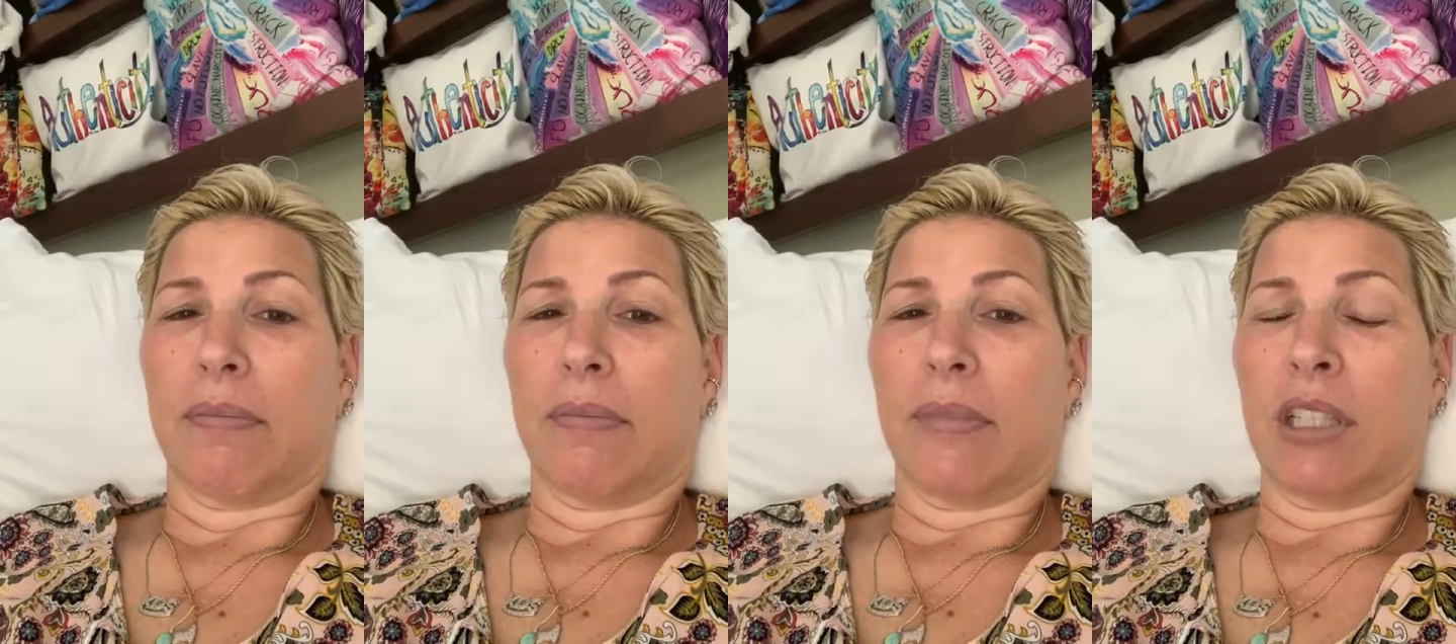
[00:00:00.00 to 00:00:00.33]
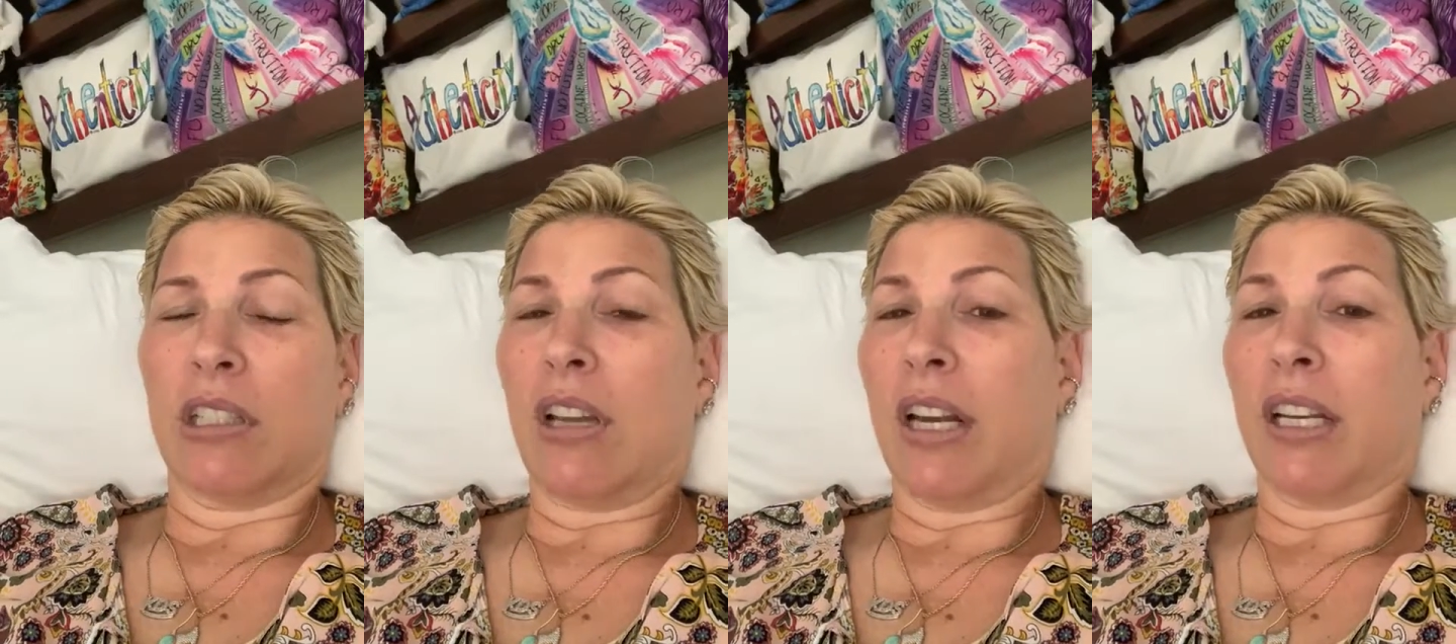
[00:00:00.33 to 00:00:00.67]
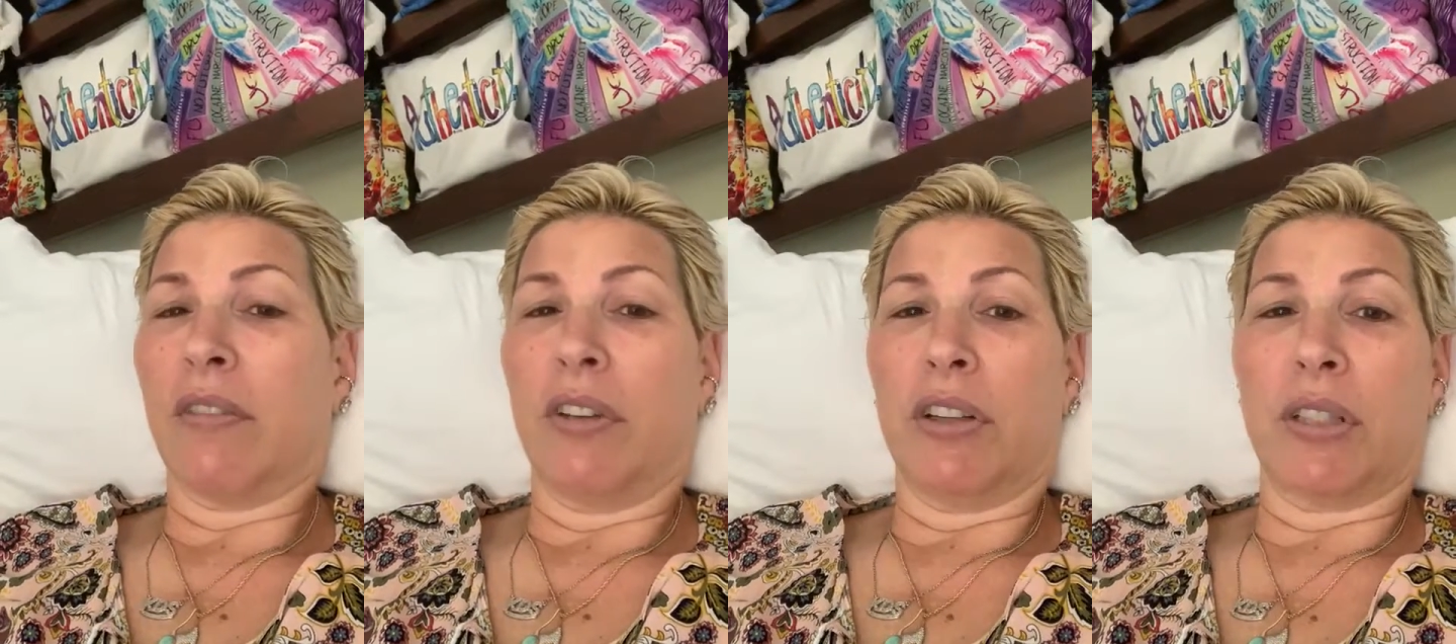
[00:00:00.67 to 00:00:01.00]
there's a lot of
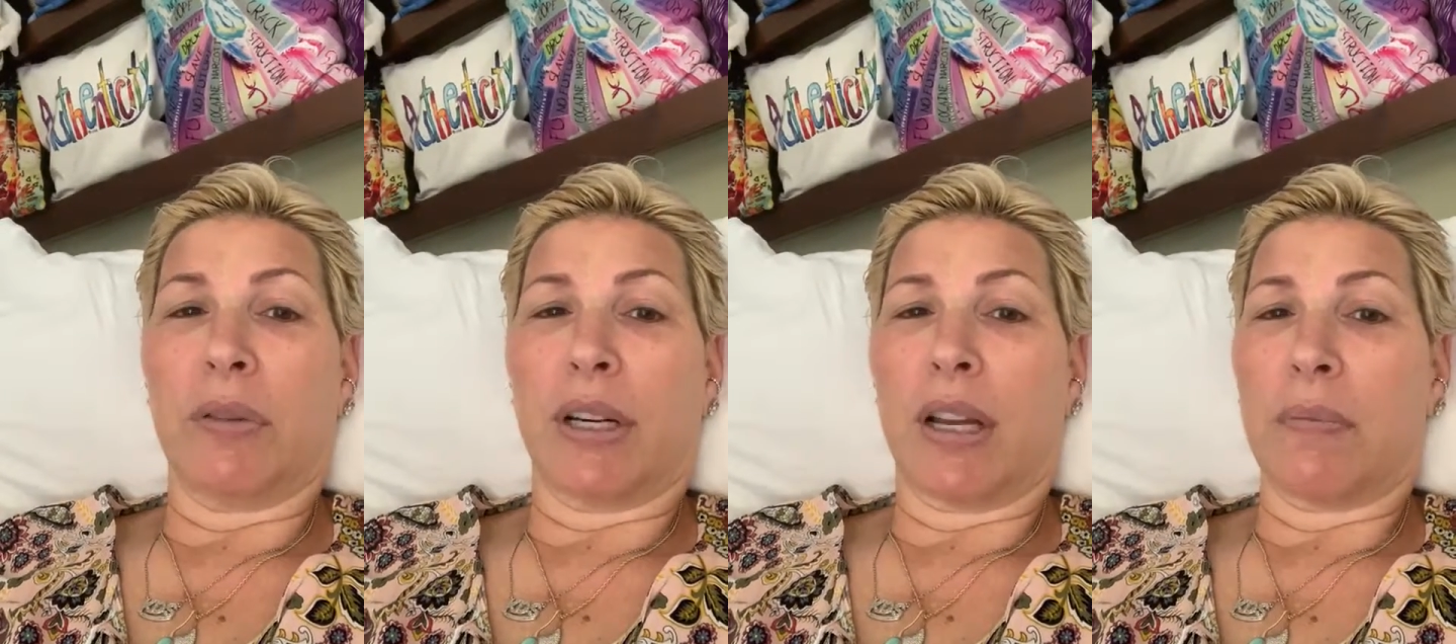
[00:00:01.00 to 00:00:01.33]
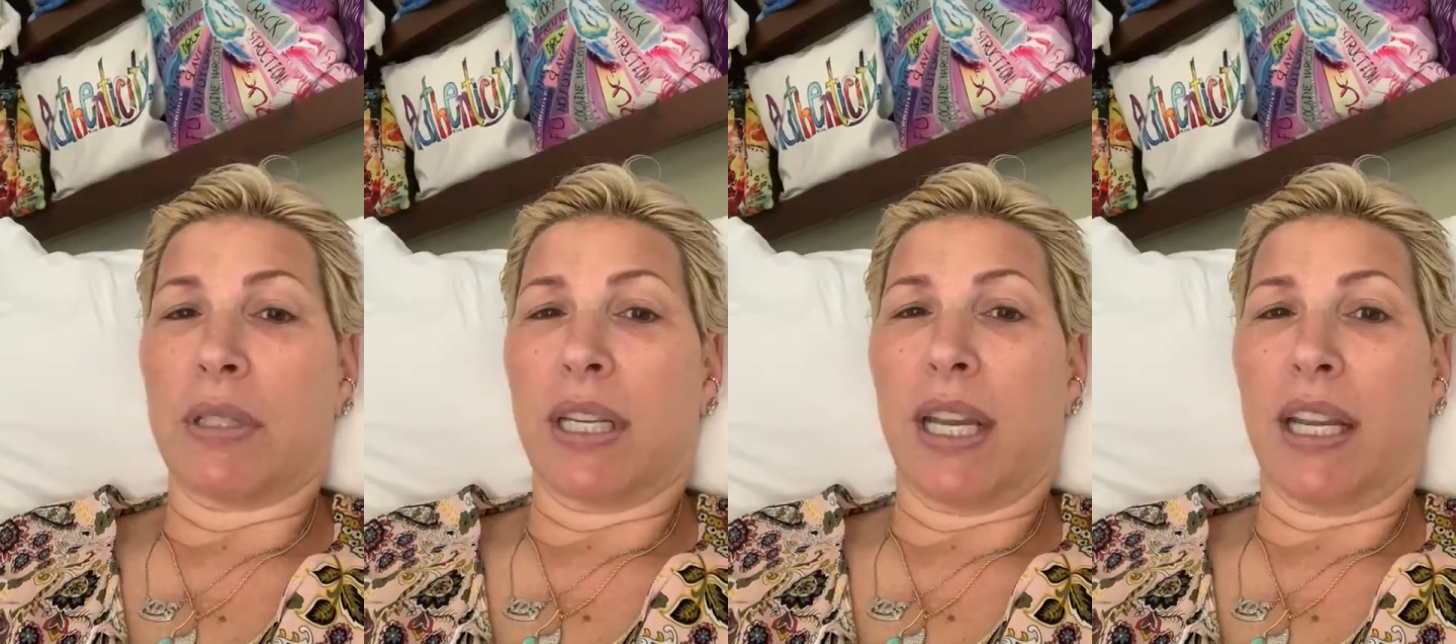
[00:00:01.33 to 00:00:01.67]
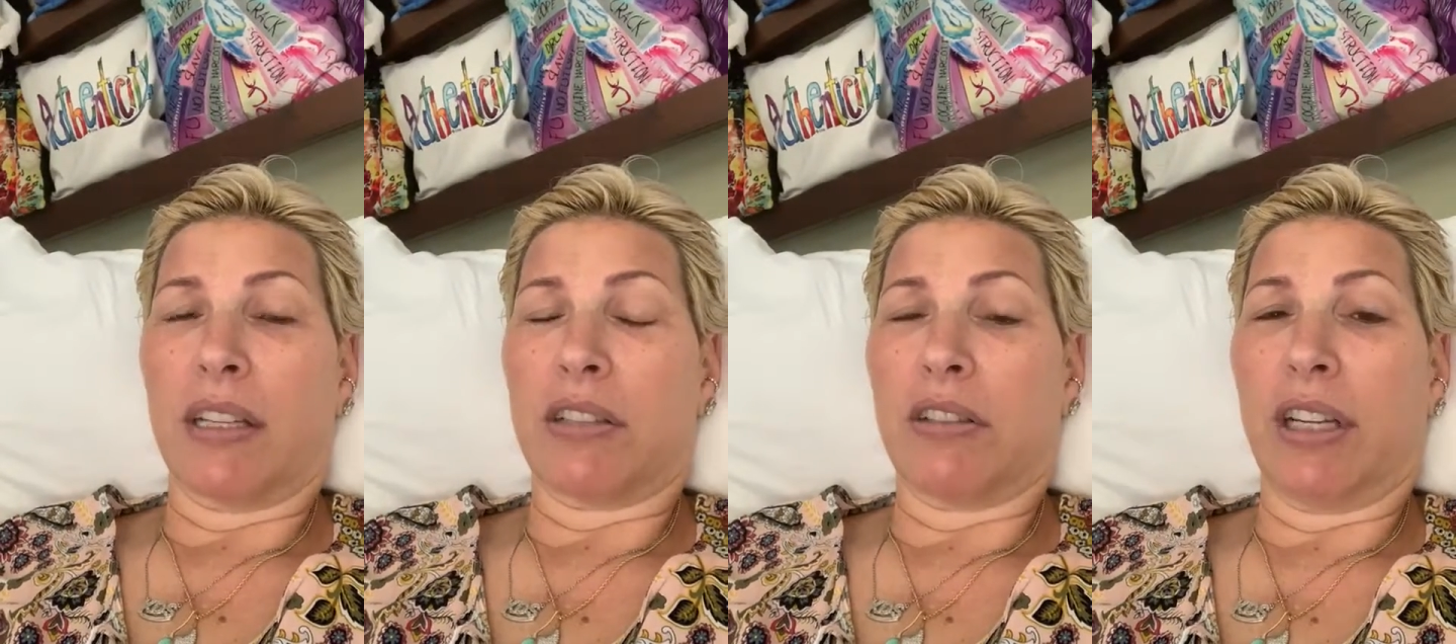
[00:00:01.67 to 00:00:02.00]
confusion when it comes to cancer.